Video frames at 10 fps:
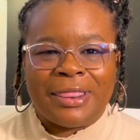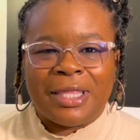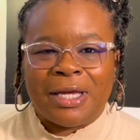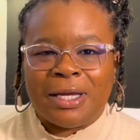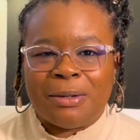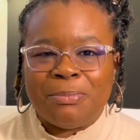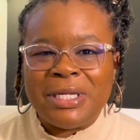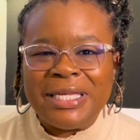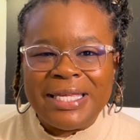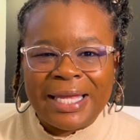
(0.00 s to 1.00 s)
the
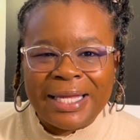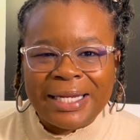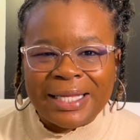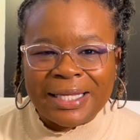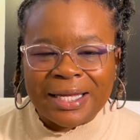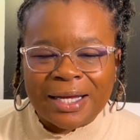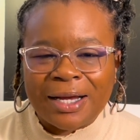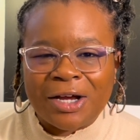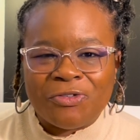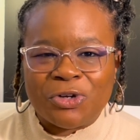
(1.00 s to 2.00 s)
beginning
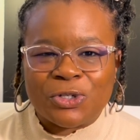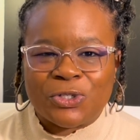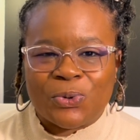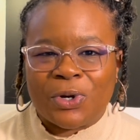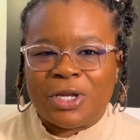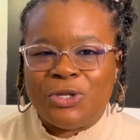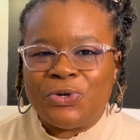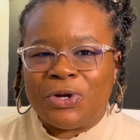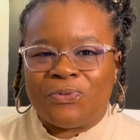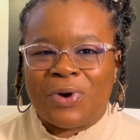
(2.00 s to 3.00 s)
of your story. You
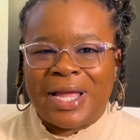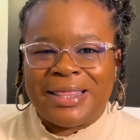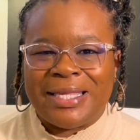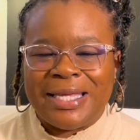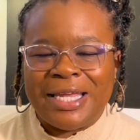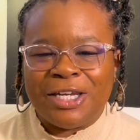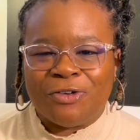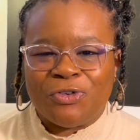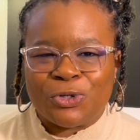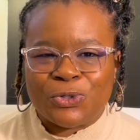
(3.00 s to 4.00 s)
can write the end
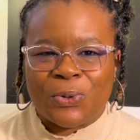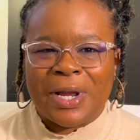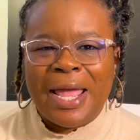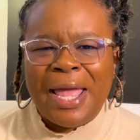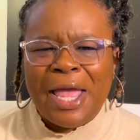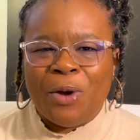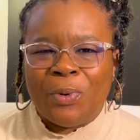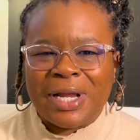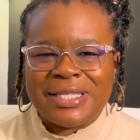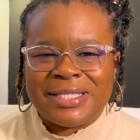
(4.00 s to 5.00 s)
of your story. And when
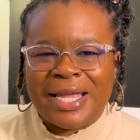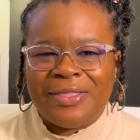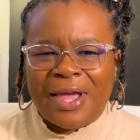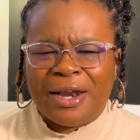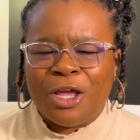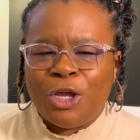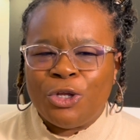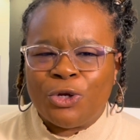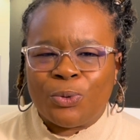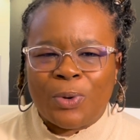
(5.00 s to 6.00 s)
I say that,
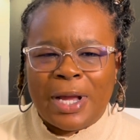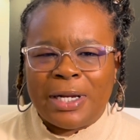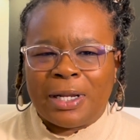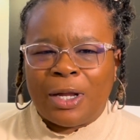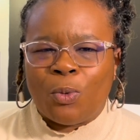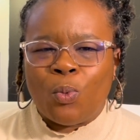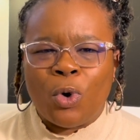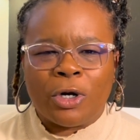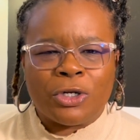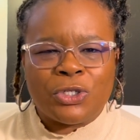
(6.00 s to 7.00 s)
you're writing like
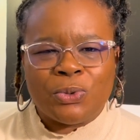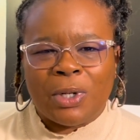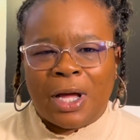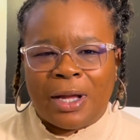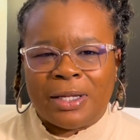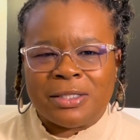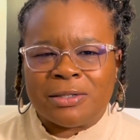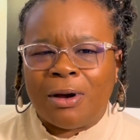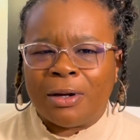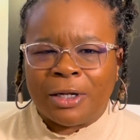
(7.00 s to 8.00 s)
1 or 2 lines
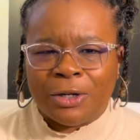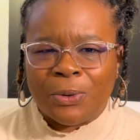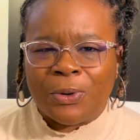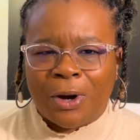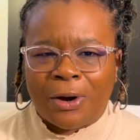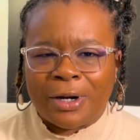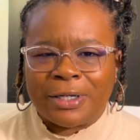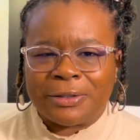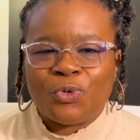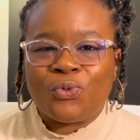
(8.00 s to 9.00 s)
on a note card.
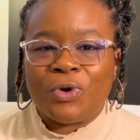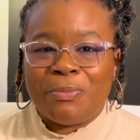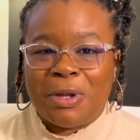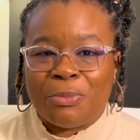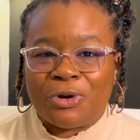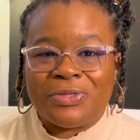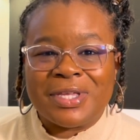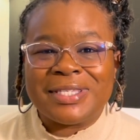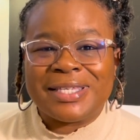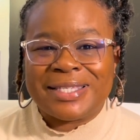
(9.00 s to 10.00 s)
Remember,
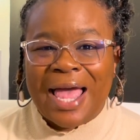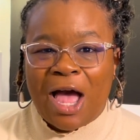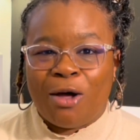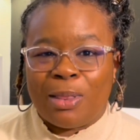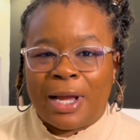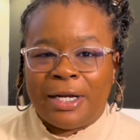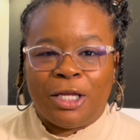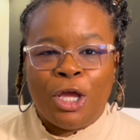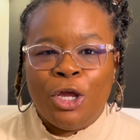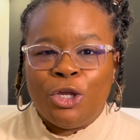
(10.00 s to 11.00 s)
this is outlining.
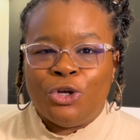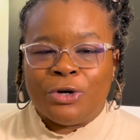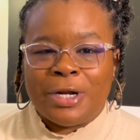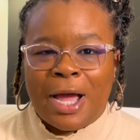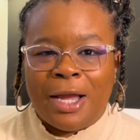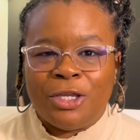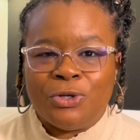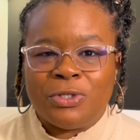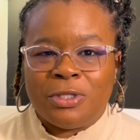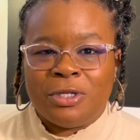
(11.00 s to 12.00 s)
You're not
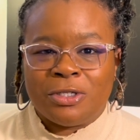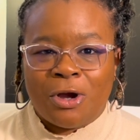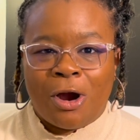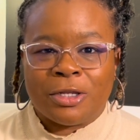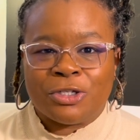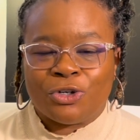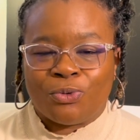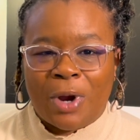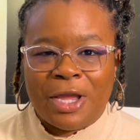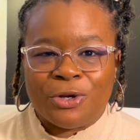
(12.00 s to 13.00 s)
using these cards to
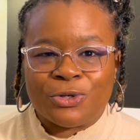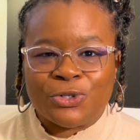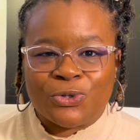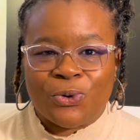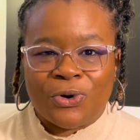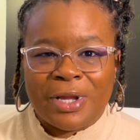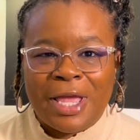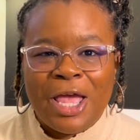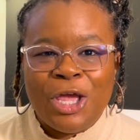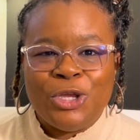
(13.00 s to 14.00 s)
write your story.
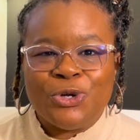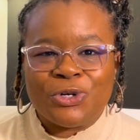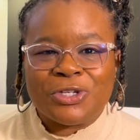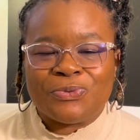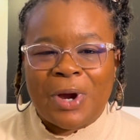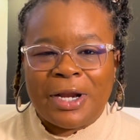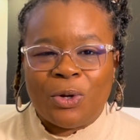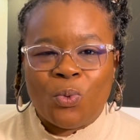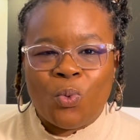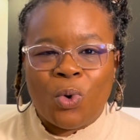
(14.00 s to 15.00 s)
You're just
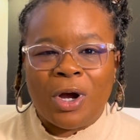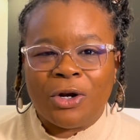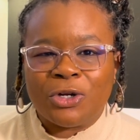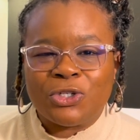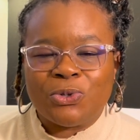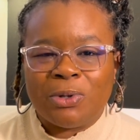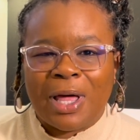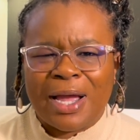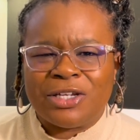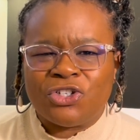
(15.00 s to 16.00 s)
writing 1 or 2
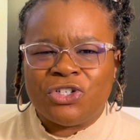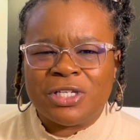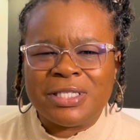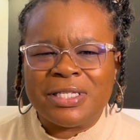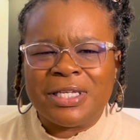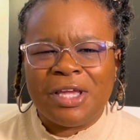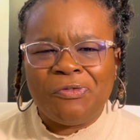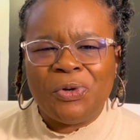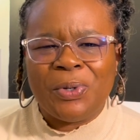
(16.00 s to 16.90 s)
lines just to give you